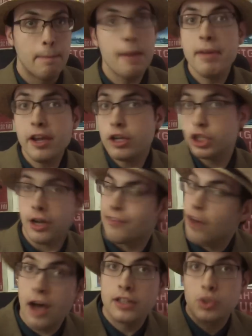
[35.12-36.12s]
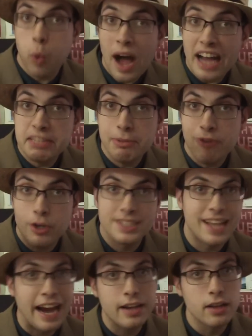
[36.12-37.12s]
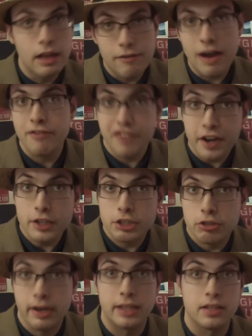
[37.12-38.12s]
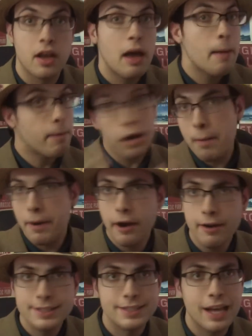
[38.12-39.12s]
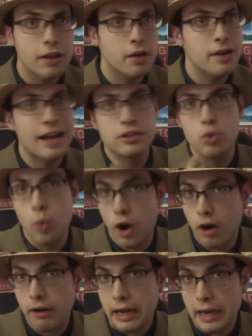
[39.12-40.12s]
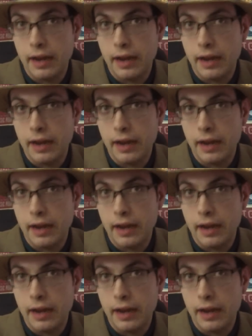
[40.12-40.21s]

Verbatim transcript: Maybe you should have thought twice before deciding to live on Fear Street, but her parents tell her not to worry.